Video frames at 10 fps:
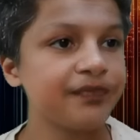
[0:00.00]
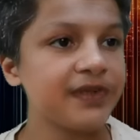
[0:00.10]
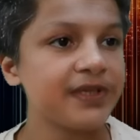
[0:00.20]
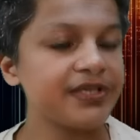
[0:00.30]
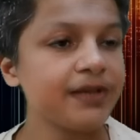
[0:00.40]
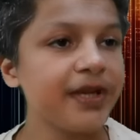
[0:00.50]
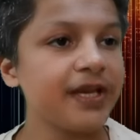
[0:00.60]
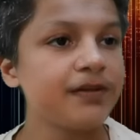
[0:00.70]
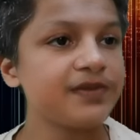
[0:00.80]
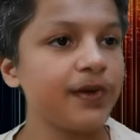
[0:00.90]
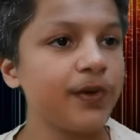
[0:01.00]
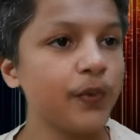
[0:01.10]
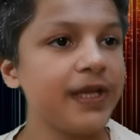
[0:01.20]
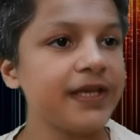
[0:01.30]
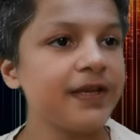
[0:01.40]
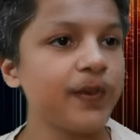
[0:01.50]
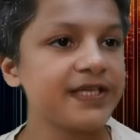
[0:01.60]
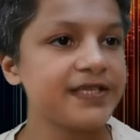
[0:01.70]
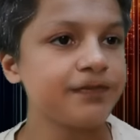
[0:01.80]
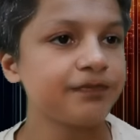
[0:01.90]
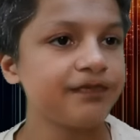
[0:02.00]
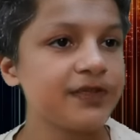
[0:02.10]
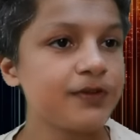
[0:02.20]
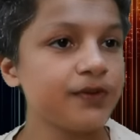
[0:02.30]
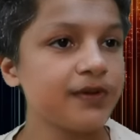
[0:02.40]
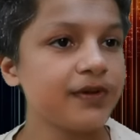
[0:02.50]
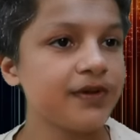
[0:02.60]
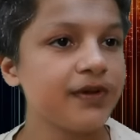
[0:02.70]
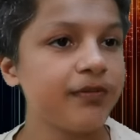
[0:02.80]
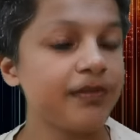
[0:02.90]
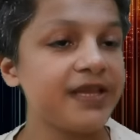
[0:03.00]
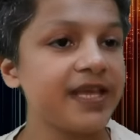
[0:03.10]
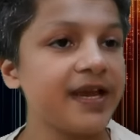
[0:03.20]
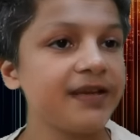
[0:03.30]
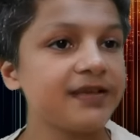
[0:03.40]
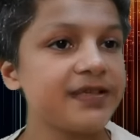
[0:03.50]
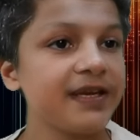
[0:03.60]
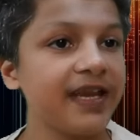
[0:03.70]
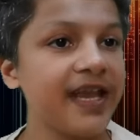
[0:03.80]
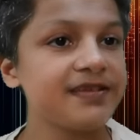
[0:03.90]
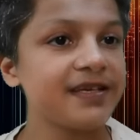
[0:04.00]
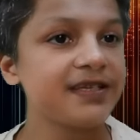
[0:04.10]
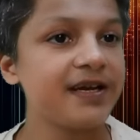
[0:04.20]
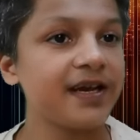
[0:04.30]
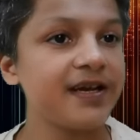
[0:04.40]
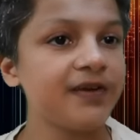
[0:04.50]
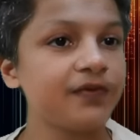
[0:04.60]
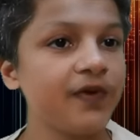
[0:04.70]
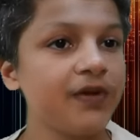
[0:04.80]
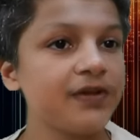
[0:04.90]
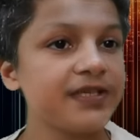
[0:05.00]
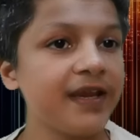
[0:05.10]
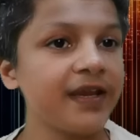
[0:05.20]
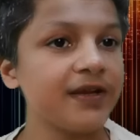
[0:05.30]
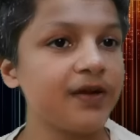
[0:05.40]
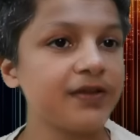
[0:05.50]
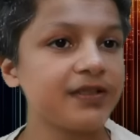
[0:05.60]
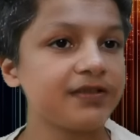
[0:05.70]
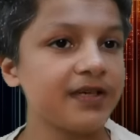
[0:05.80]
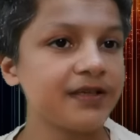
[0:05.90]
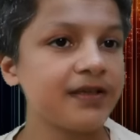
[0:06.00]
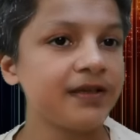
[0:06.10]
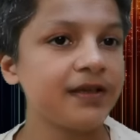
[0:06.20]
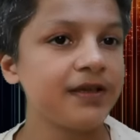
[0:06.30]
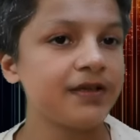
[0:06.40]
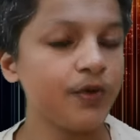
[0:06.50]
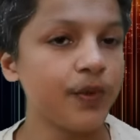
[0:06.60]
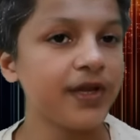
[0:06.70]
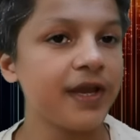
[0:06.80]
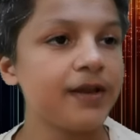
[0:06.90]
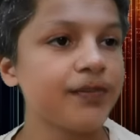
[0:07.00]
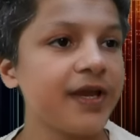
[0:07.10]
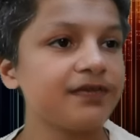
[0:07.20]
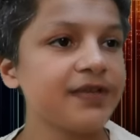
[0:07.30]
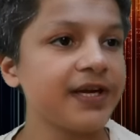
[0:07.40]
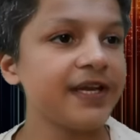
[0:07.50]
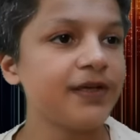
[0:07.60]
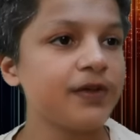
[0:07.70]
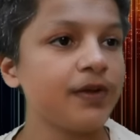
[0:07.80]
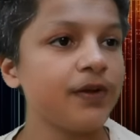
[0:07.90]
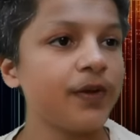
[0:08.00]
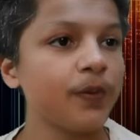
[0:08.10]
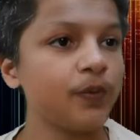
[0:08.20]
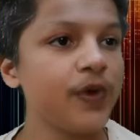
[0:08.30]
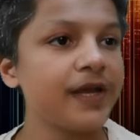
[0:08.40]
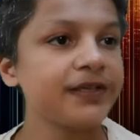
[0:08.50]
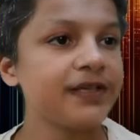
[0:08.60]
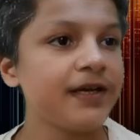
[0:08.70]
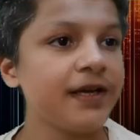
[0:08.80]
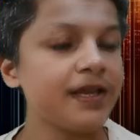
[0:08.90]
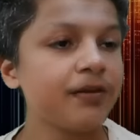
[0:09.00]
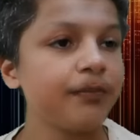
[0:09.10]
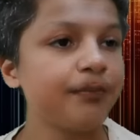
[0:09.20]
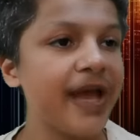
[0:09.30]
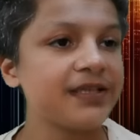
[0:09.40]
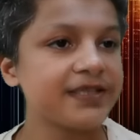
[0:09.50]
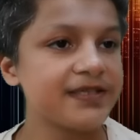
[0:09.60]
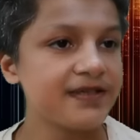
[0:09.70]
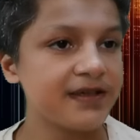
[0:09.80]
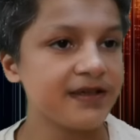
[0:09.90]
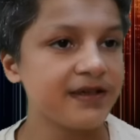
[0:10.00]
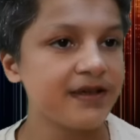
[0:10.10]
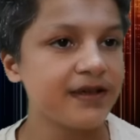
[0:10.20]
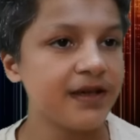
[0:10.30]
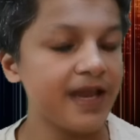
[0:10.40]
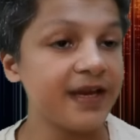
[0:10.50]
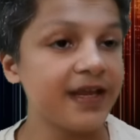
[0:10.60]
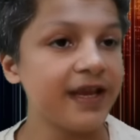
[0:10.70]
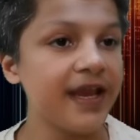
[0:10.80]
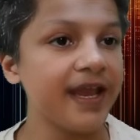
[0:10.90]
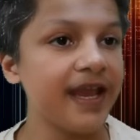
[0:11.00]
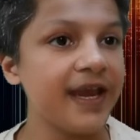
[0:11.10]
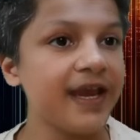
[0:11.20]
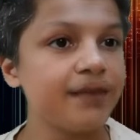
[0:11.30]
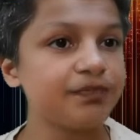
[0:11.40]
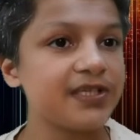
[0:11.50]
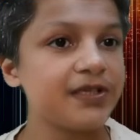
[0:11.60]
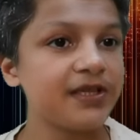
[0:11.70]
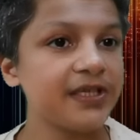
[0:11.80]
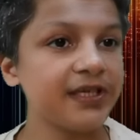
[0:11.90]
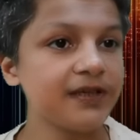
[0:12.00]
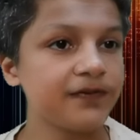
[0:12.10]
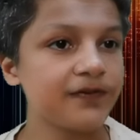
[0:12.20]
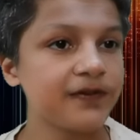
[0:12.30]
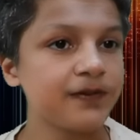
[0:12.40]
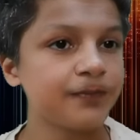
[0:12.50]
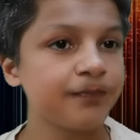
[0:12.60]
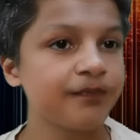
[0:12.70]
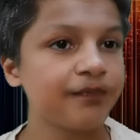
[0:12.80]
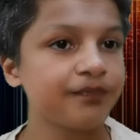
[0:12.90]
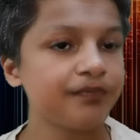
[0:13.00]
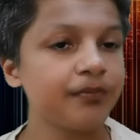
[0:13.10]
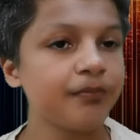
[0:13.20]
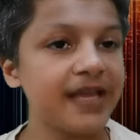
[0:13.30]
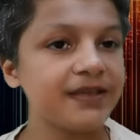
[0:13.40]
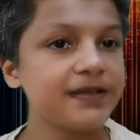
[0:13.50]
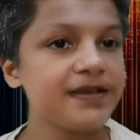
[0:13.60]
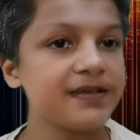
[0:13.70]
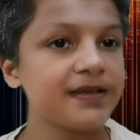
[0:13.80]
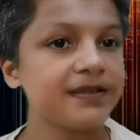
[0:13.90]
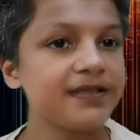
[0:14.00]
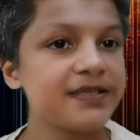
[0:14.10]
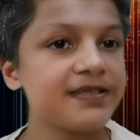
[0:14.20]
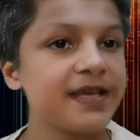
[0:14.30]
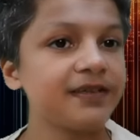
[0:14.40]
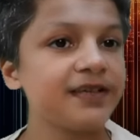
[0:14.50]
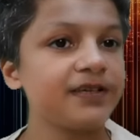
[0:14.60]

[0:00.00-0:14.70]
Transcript: she becomes a willing victim. Soon, Matthias and Cassandra are involved in on the run. So, with the help of the great warrior Balthazar and an inept thief, Matthias decided